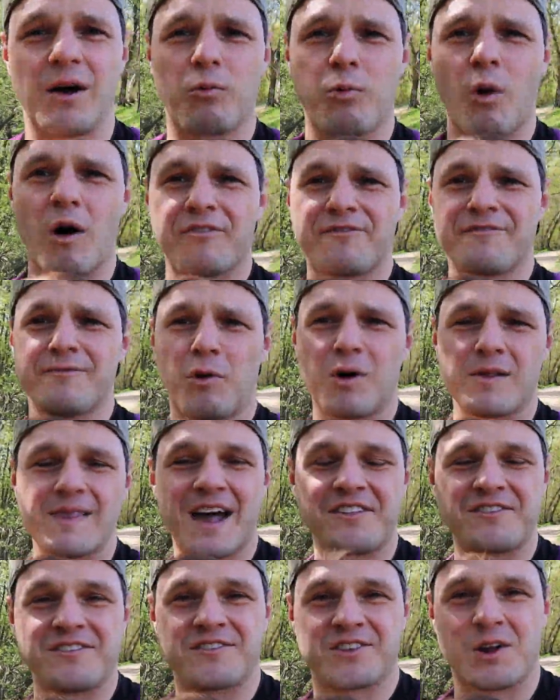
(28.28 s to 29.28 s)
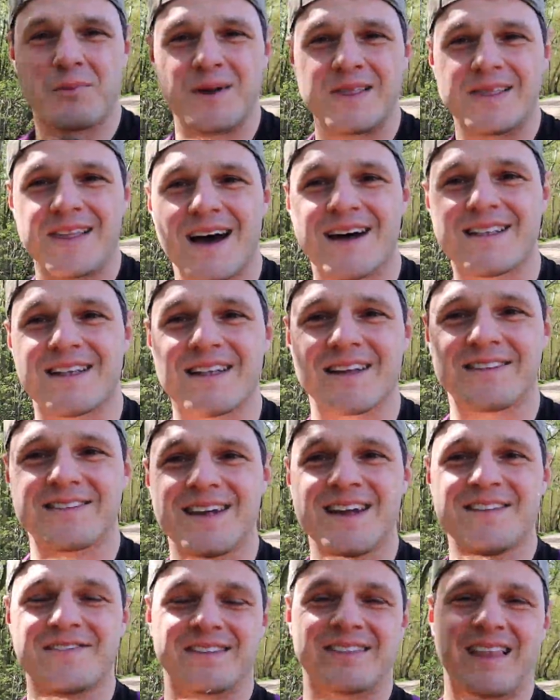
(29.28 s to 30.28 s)
what lessons can we learn in a
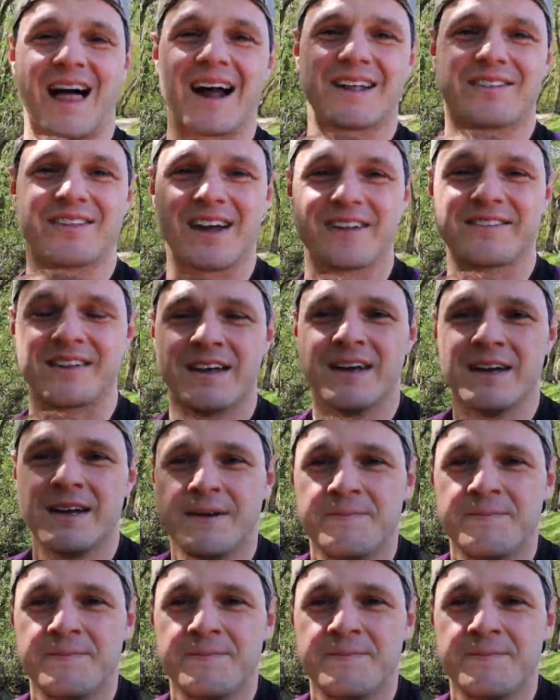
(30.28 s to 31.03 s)
season like this?